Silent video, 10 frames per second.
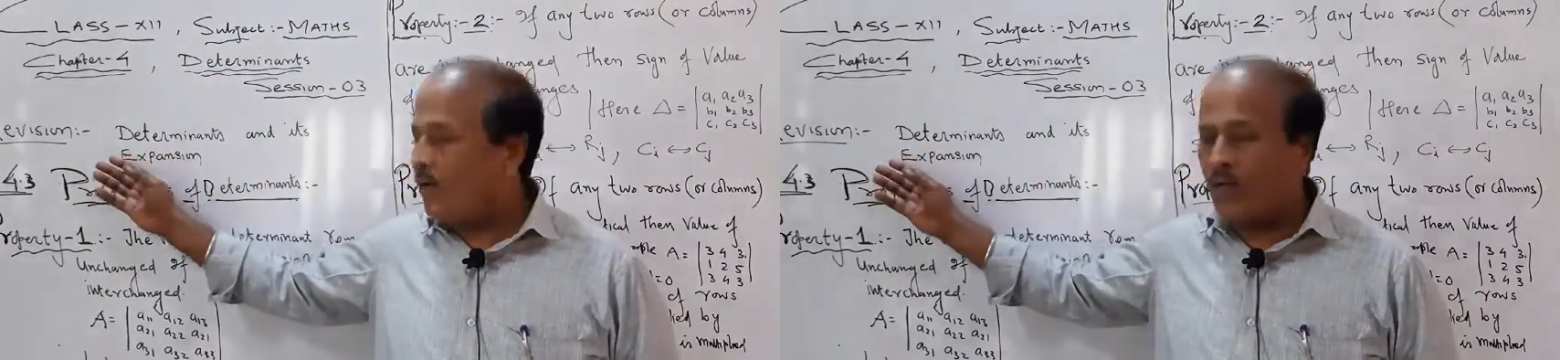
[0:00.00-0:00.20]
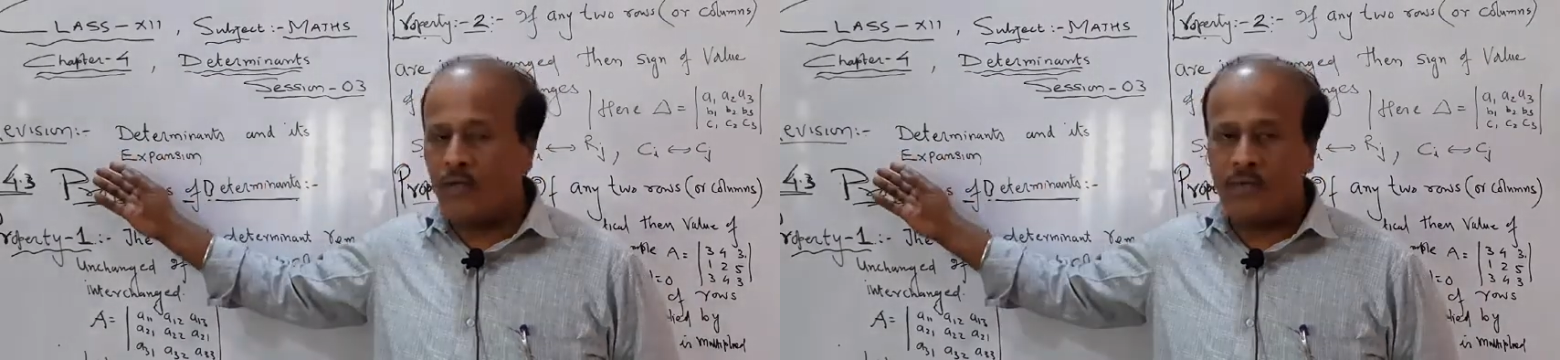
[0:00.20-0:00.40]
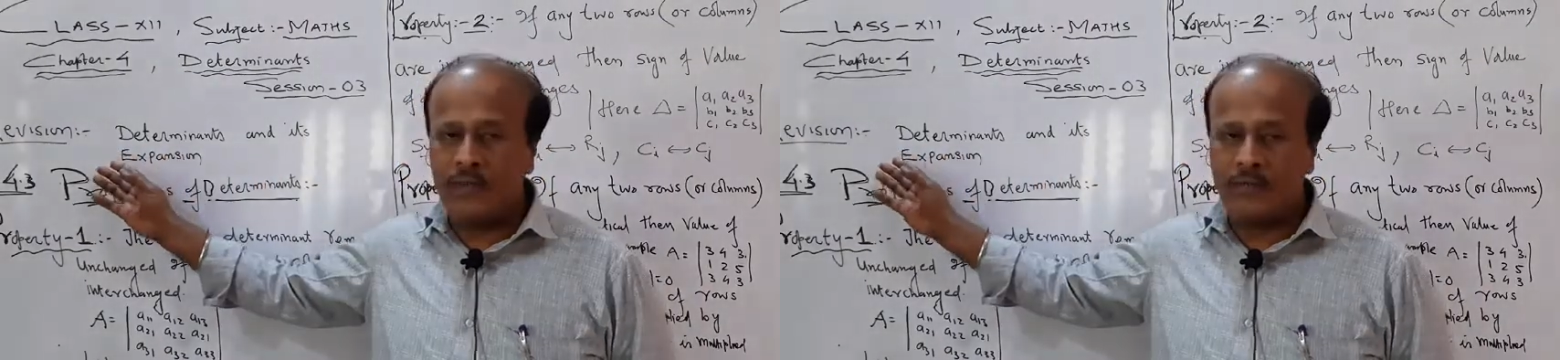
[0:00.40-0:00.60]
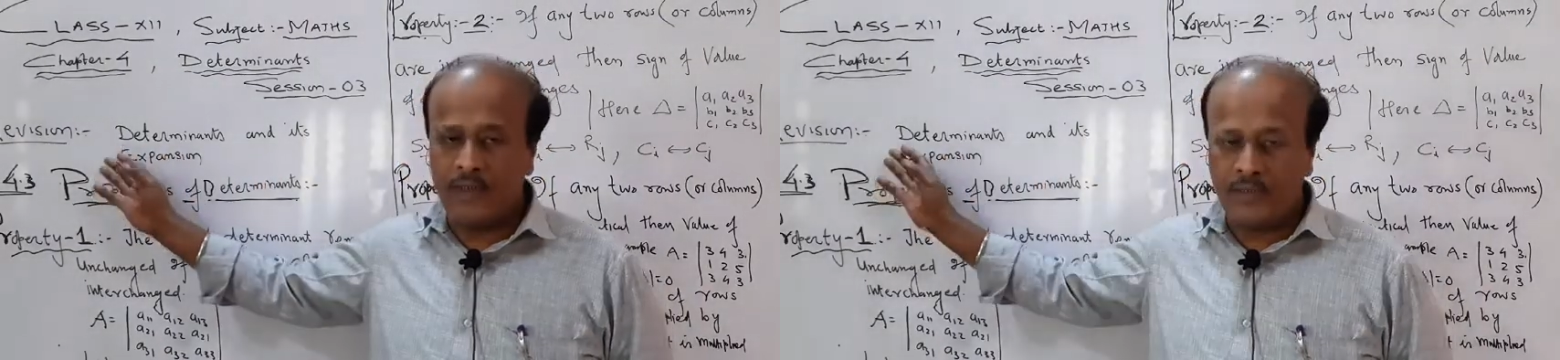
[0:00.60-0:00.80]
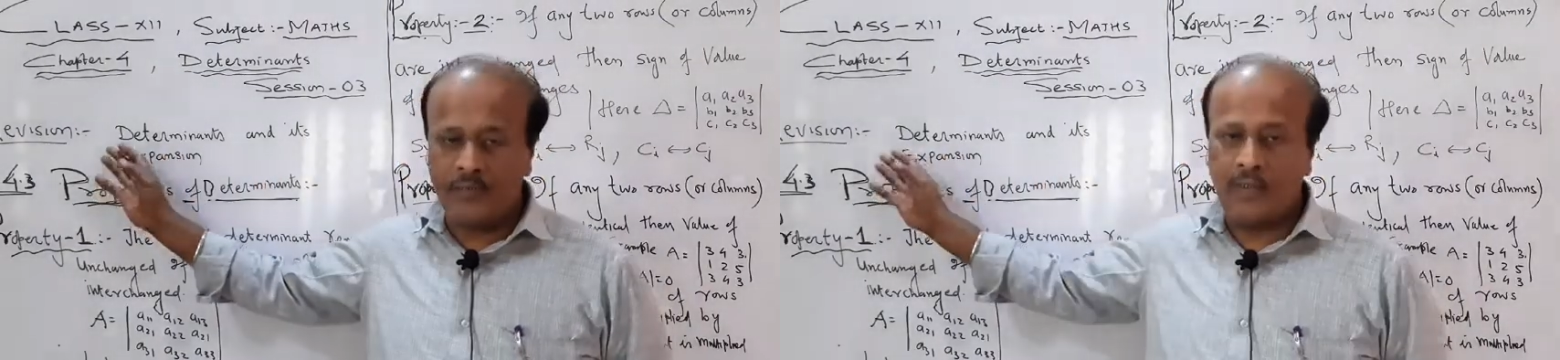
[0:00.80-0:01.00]
always
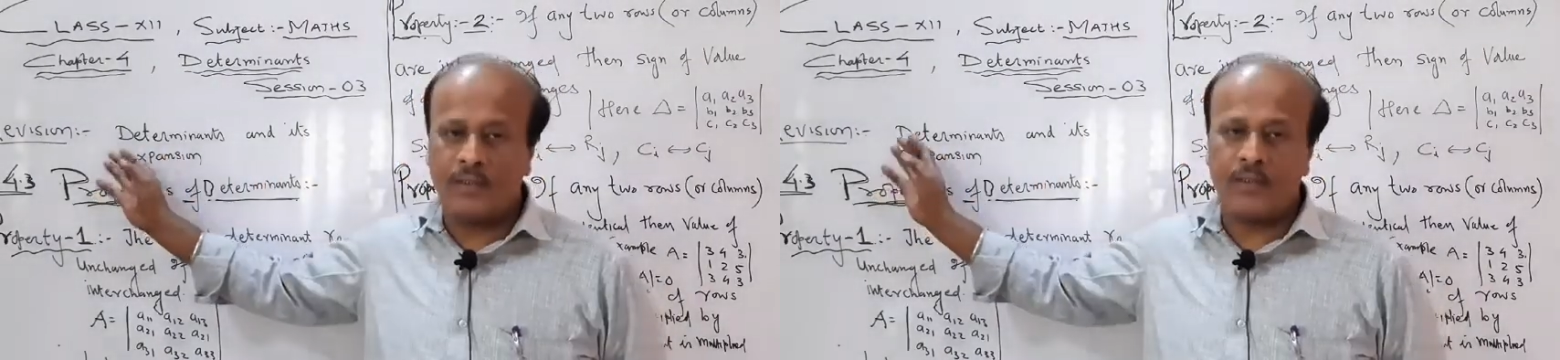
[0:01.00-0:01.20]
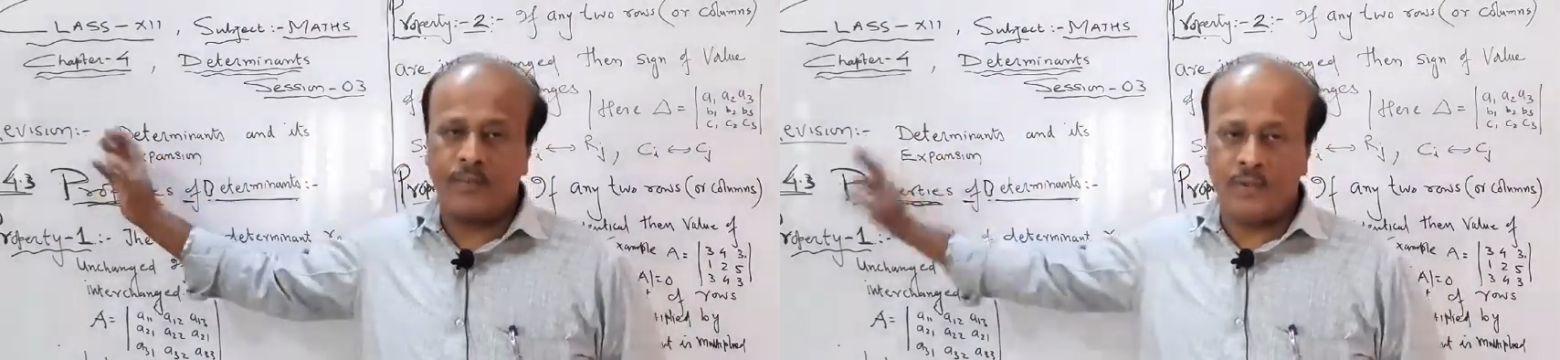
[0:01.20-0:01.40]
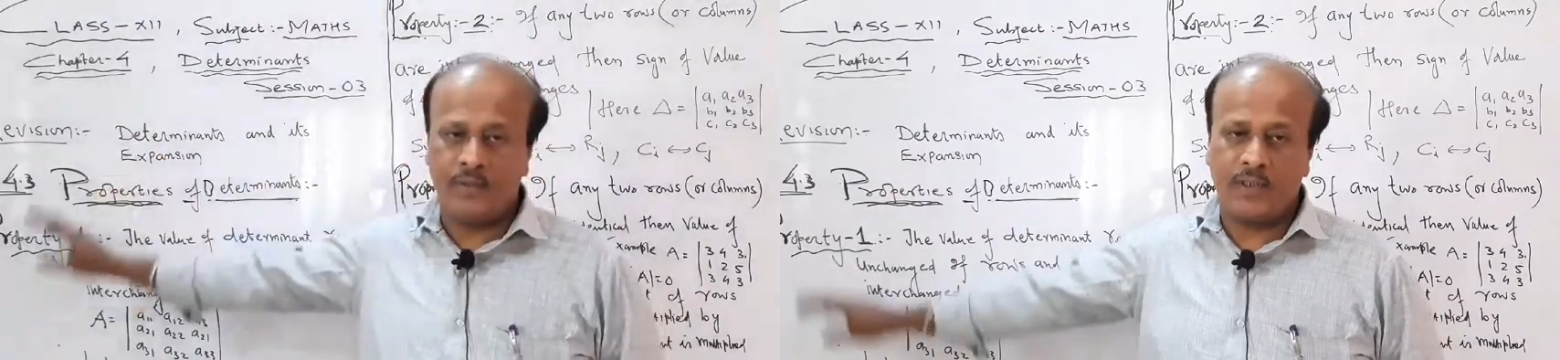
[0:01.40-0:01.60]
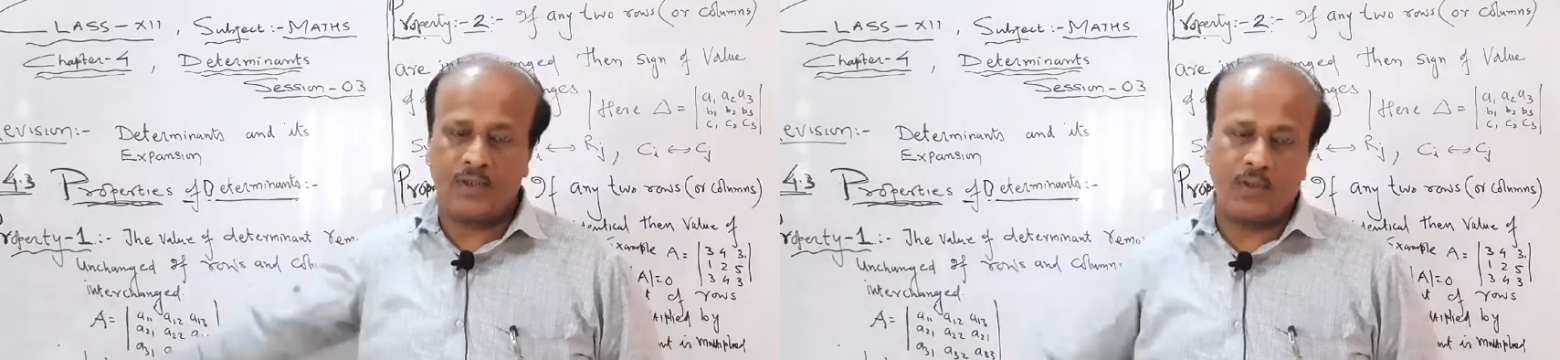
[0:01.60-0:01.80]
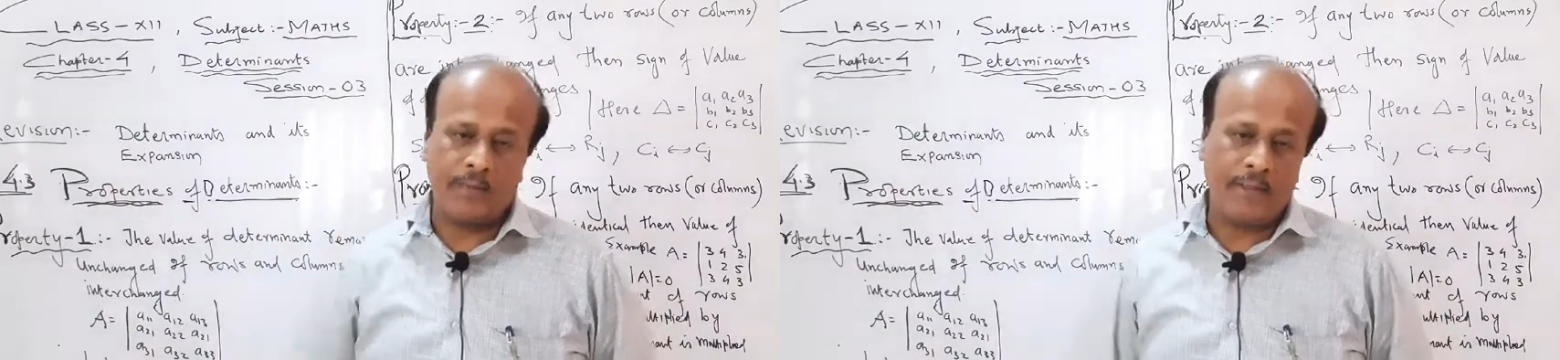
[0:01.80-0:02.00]
we revise the previous
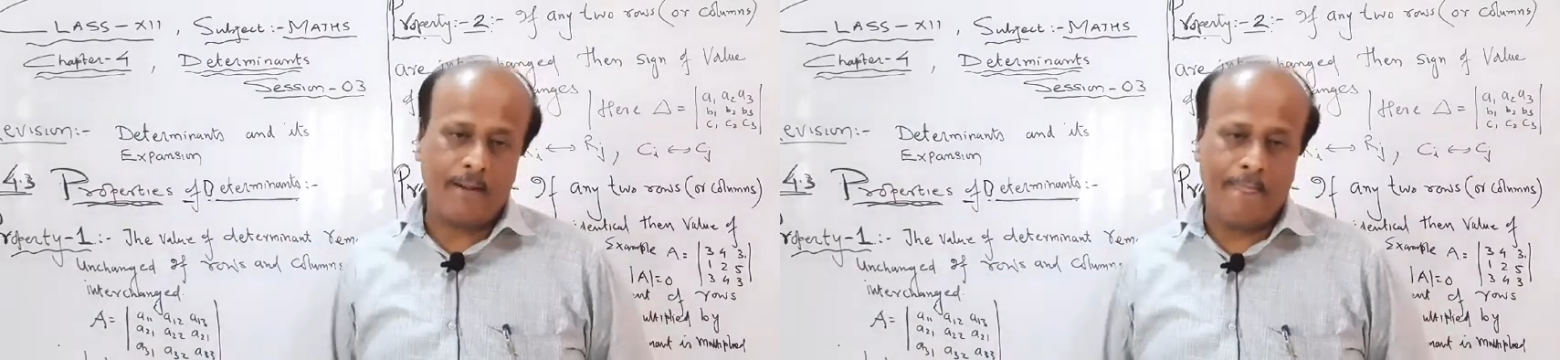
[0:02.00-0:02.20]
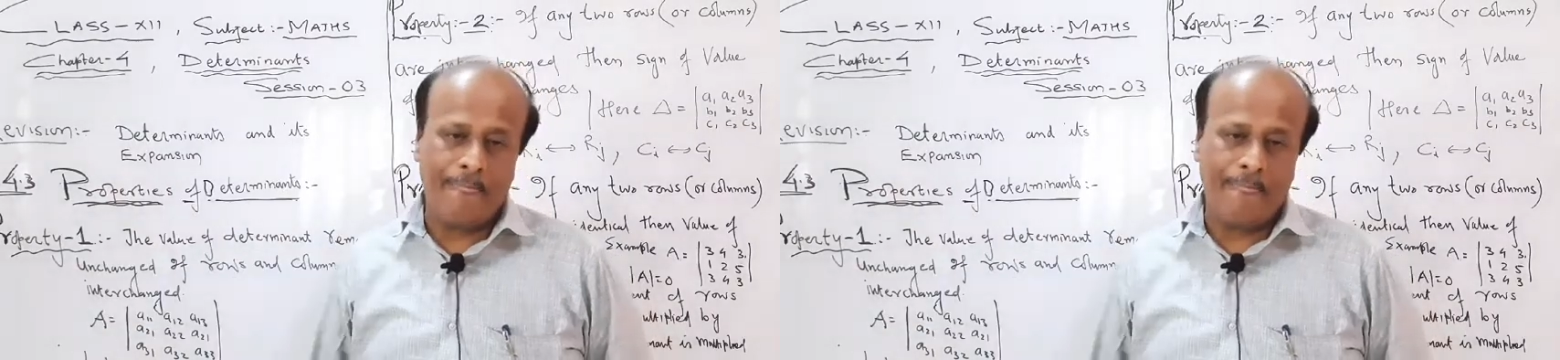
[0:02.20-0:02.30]
topic.